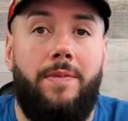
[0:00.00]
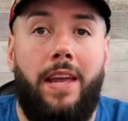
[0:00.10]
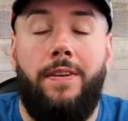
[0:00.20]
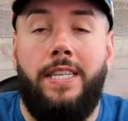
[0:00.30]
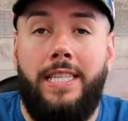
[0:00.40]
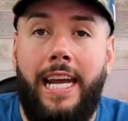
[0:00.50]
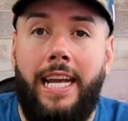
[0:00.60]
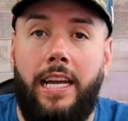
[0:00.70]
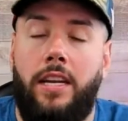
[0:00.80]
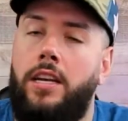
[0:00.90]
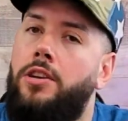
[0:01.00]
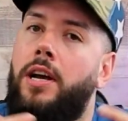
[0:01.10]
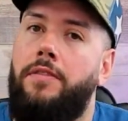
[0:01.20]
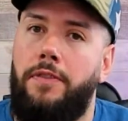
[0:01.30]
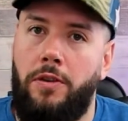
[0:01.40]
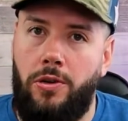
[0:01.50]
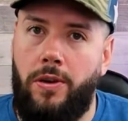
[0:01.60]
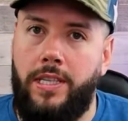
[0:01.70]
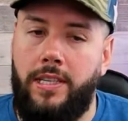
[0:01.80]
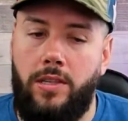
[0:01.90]
If it's taken, you have a few
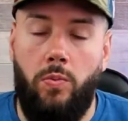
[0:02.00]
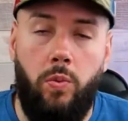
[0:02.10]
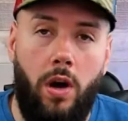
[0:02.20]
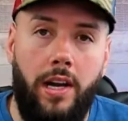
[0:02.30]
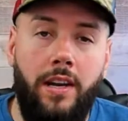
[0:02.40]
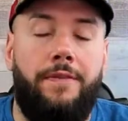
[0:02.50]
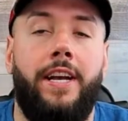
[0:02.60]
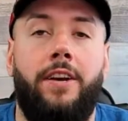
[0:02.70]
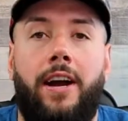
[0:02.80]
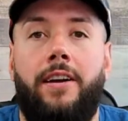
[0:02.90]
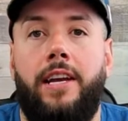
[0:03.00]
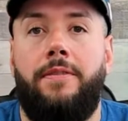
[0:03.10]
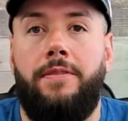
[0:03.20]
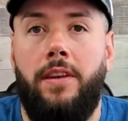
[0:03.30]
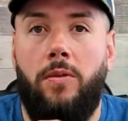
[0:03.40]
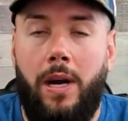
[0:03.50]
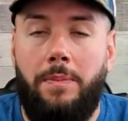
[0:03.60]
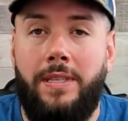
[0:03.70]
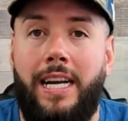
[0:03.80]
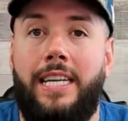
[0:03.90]
choices. One, figure out if the
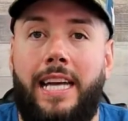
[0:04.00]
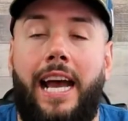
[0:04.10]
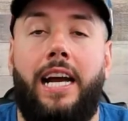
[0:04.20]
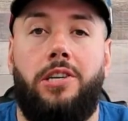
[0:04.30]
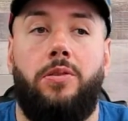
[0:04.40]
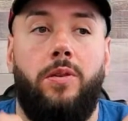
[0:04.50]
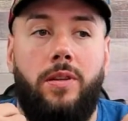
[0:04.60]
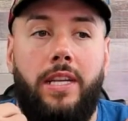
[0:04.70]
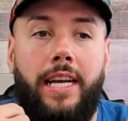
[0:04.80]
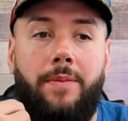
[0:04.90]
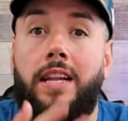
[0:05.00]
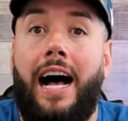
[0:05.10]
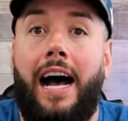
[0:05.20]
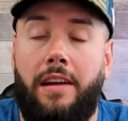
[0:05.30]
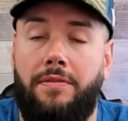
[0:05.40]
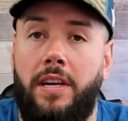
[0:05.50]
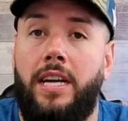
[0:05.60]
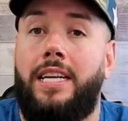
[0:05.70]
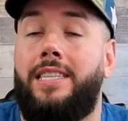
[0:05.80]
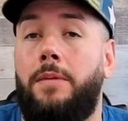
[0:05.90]
website is actually live,
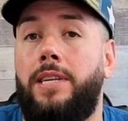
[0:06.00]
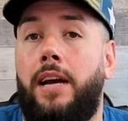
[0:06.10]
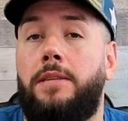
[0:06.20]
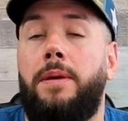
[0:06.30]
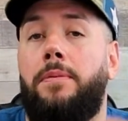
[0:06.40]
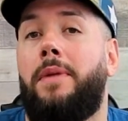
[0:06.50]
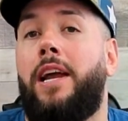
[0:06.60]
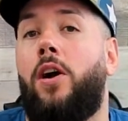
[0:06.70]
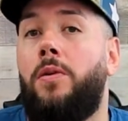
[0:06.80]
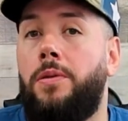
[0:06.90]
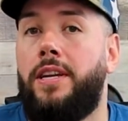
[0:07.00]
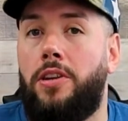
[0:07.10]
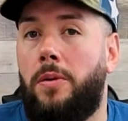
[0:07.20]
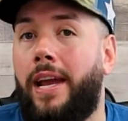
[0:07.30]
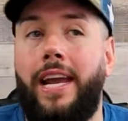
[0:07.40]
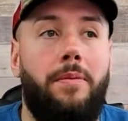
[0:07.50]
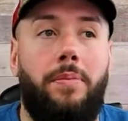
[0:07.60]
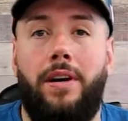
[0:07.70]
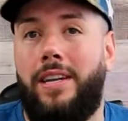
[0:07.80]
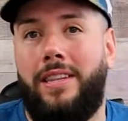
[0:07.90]
because sometimes people may own the domain,
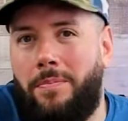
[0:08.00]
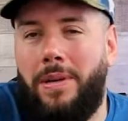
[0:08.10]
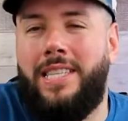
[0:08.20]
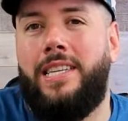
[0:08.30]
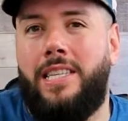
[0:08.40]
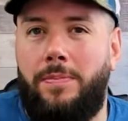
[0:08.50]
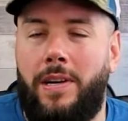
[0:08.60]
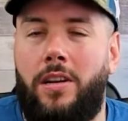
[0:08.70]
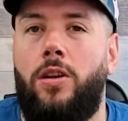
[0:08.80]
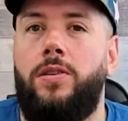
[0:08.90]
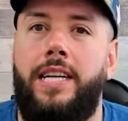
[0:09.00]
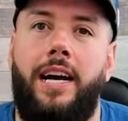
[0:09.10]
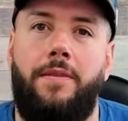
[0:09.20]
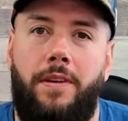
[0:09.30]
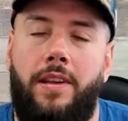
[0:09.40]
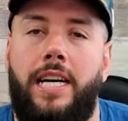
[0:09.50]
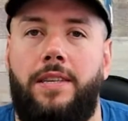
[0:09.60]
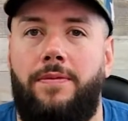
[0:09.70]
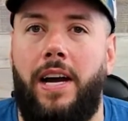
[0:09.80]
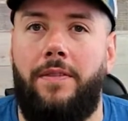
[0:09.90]
but the business has been closed down for the
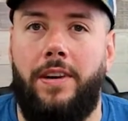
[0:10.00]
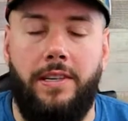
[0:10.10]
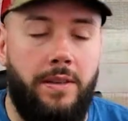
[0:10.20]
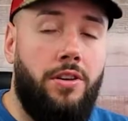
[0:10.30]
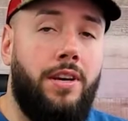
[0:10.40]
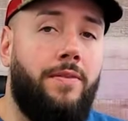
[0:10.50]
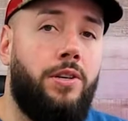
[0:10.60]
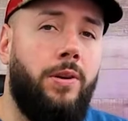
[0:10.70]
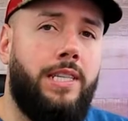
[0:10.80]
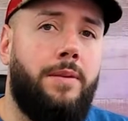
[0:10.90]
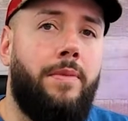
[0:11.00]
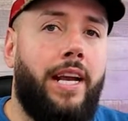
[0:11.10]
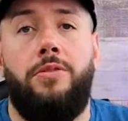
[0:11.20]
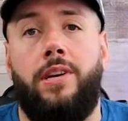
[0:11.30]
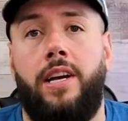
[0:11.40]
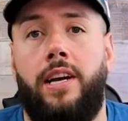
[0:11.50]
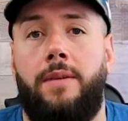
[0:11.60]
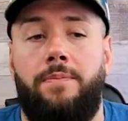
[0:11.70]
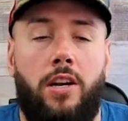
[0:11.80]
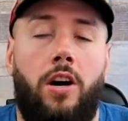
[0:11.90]
last 5 years. So you have a choice to make. You
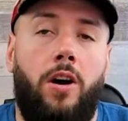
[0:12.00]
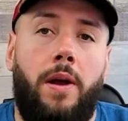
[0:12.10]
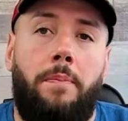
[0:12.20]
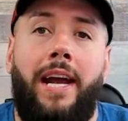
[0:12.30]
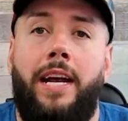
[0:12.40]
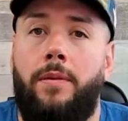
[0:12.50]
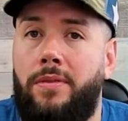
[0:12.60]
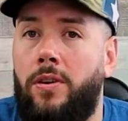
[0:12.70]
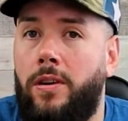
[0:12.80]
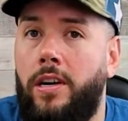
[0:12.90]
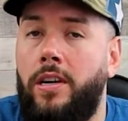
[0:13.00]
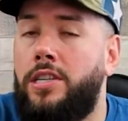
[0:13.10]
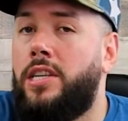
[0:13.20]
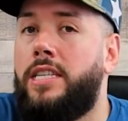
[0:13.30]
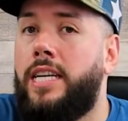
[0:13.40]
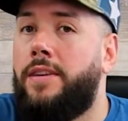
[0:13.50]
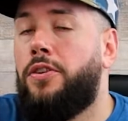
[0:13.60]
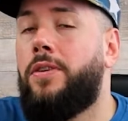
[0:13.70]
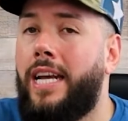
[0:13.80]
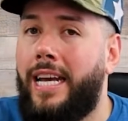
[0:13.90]
could go and pay a broker to see if
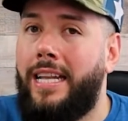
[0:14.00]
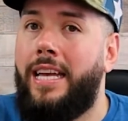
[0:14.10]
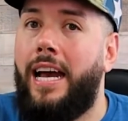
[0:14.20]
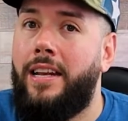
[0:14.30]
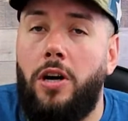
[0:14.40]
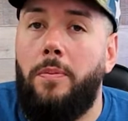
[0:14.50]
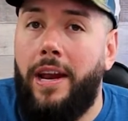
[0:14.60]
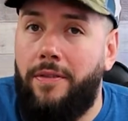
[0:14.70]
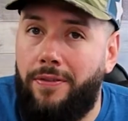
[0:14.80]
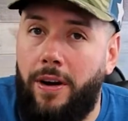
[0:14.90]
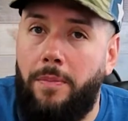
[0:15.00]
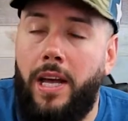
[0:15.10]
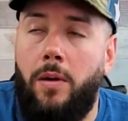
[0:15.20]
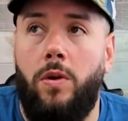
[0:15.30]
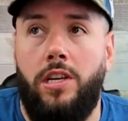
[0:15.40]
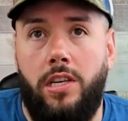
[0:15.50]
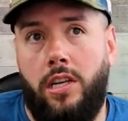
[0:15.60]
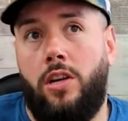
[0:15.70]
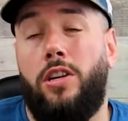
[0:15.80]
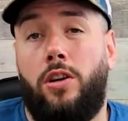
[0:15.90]
you can get that domain from them,
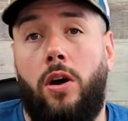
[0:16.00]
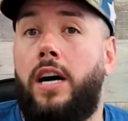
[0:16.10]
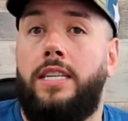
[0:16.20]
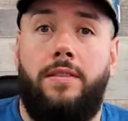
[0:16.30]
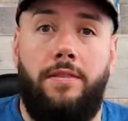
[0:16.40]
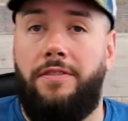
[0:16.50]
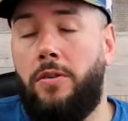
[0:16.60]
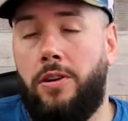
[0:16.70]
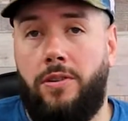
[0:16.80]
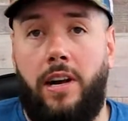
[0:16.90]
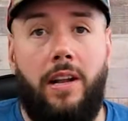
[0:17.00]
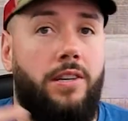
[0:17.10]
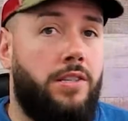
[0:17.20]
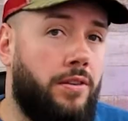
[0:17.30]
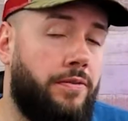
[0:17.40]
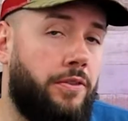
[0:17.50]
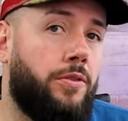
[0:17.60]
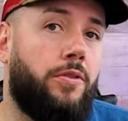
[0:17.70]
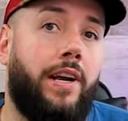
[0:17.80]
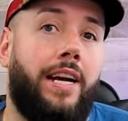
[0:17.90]
which could cost a few $100s to a few
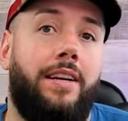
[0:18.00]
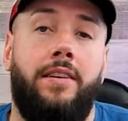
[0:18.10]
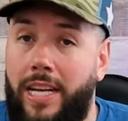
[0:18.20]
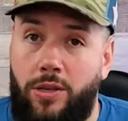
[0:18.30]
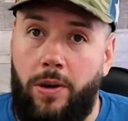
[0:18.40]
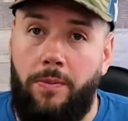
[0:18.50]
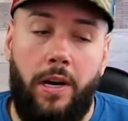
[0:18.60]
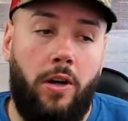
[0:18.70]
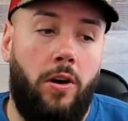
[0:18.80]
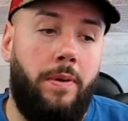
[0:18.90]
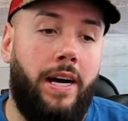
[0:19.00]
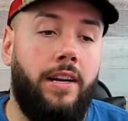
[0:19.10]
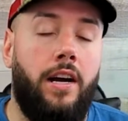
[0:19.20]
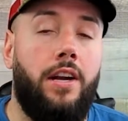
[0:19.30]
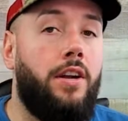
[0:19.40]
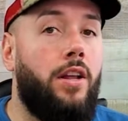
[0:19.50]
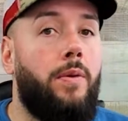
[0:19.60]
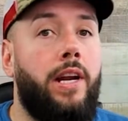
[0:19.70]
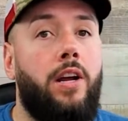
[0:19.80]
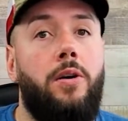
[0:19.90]
grand. That's one way to go about it. Another
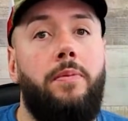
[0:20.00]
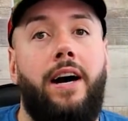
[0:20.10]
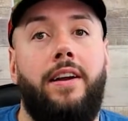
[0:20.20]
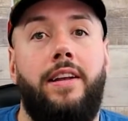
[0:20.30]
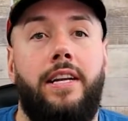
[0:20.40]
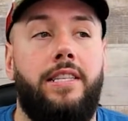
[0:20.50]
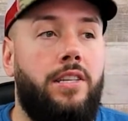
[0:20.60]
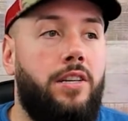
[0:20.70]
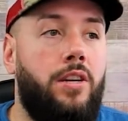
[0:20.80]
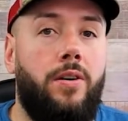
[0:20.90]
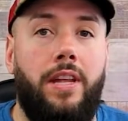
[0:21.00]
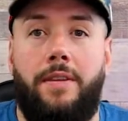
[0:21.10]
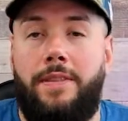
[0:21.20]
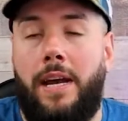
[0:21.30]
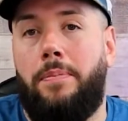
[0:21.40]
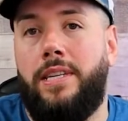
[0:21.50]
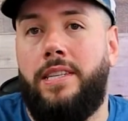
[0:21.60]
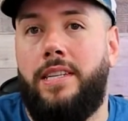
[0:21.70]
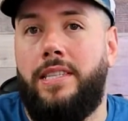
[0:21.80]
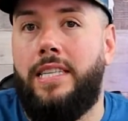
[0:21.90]
way to go about it is to know that if that
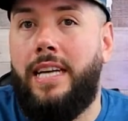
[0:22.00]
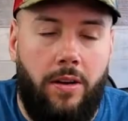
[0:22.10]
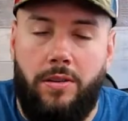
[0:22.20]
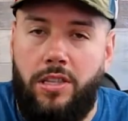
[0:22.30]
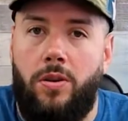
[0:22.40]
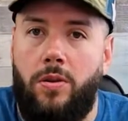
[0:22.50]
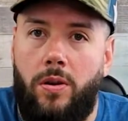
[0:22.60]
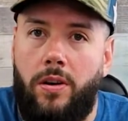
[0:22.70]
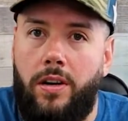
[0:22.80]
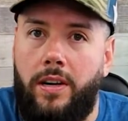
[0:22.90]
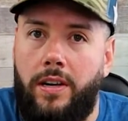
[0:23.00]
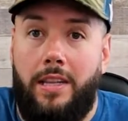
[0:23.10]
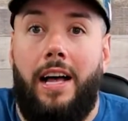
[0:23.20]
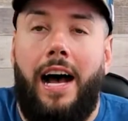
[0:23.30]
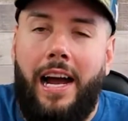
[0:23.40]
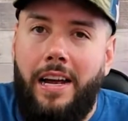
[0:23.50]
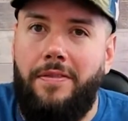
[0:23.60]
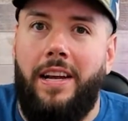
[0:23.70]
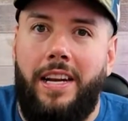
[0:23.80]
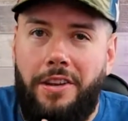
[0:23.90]
business is, it's no longer
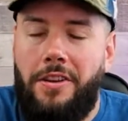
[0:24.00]
alive and then